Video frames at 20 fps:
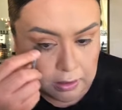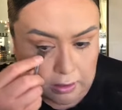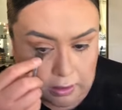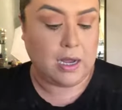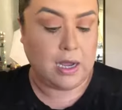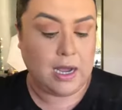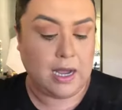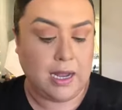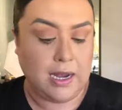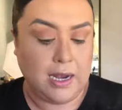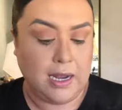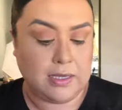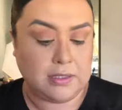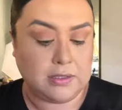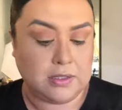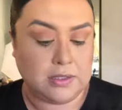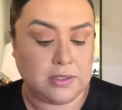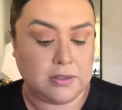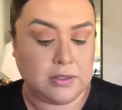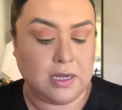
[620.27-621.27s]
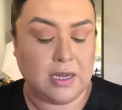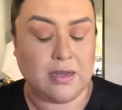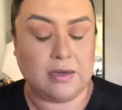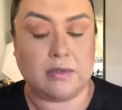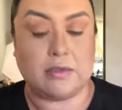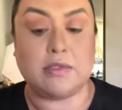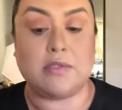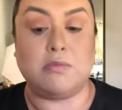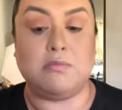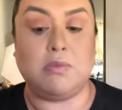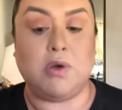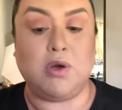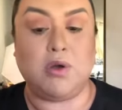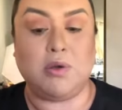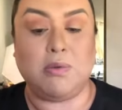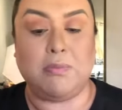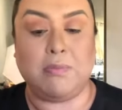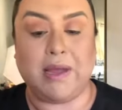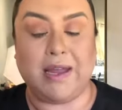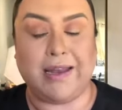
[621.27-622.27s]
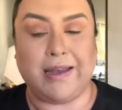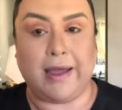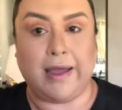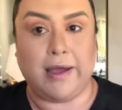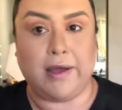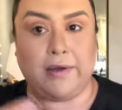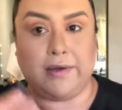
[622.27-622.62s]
I like to kind of smoke mine out,